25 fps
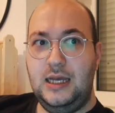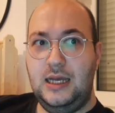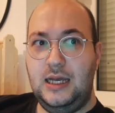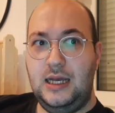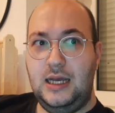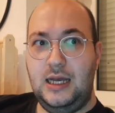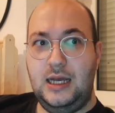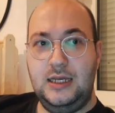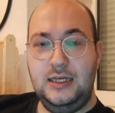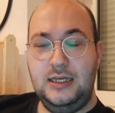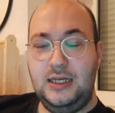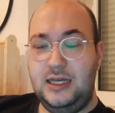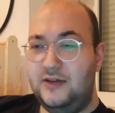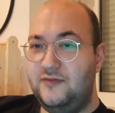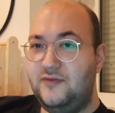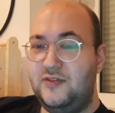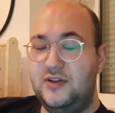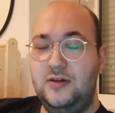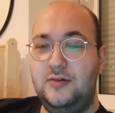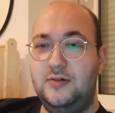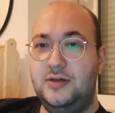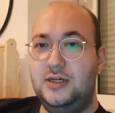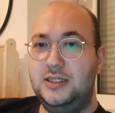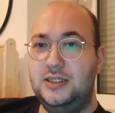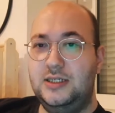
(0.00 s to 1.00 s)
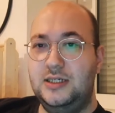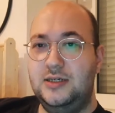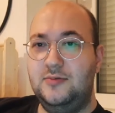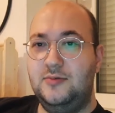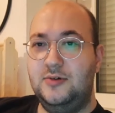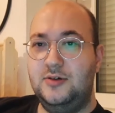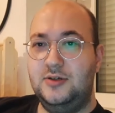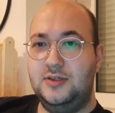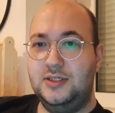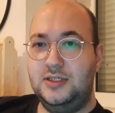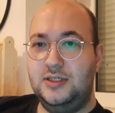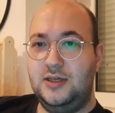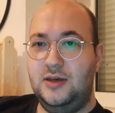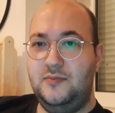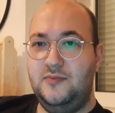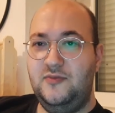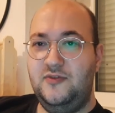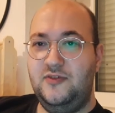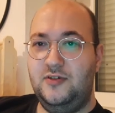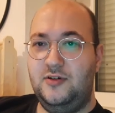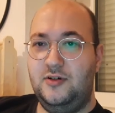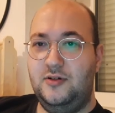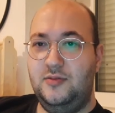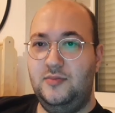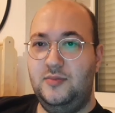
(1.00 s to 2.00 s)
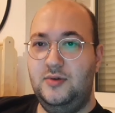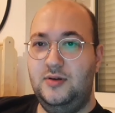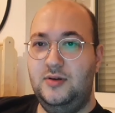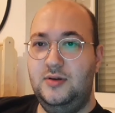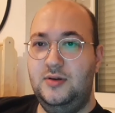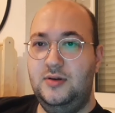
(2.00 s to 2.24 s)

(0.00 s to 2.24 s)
I have no idea where it's come from.